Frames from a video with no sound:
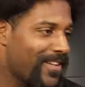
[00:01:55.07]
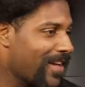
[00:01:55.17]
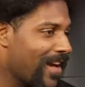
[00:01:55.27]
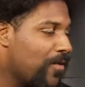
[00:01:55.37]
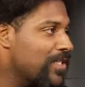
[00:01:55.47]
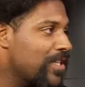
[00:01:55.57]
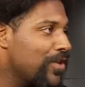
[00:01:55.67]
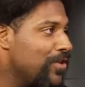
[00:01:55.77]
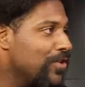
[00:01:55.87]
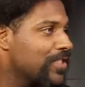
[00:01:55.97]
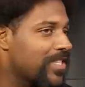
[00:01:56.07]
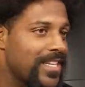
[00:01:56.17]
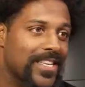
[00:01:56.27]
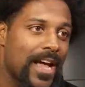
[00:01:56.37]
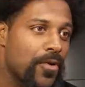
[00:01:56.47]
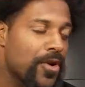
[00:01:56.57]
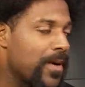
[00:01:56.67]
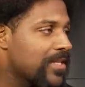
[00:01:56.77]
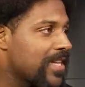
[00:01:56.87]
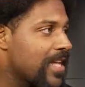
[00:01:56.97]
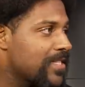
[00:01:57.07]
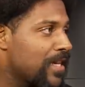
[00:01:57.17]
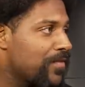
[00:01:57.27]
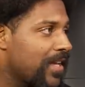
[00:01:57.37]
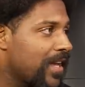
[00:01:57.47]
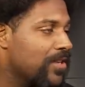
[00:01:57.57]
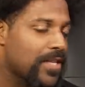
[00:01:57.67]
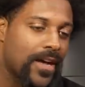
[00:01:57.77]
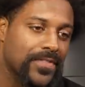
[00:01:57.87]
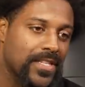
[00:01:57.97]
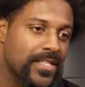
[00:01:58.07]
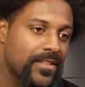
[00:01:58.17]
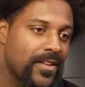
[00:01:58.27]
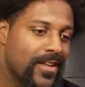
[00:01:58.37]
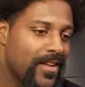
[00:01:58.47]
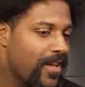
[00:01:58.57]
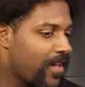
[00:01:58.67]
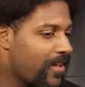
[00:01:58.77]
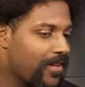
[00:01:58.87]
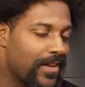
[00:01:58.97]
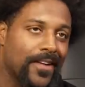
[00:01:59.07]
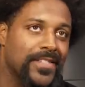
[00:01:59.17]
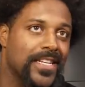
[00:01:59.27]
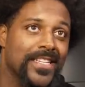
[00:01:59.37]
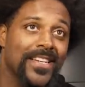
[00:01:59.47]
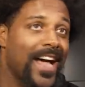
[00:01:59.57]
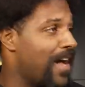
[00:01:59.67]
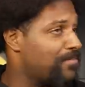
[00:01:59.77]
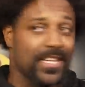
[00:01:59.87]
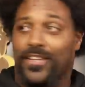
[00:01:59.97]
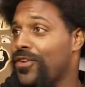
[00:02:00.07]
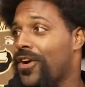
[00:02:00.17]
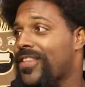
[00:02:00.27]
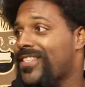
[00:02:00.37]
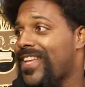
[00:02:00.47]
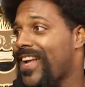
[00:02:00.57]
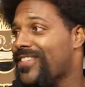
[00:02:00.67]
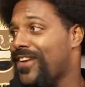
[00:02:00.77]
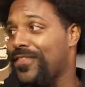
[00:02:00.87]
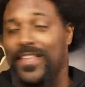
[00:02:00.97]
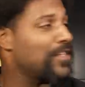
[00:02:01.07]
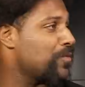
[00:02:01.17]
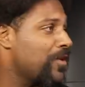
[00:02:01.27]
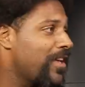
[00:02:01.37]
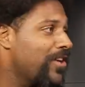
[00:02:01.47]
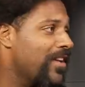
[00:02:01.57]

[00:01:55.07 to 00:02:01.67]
I always tell you during season, I worry about stats and everything else off season. And in off season, I'm telling you all the stats, everything that you want to hear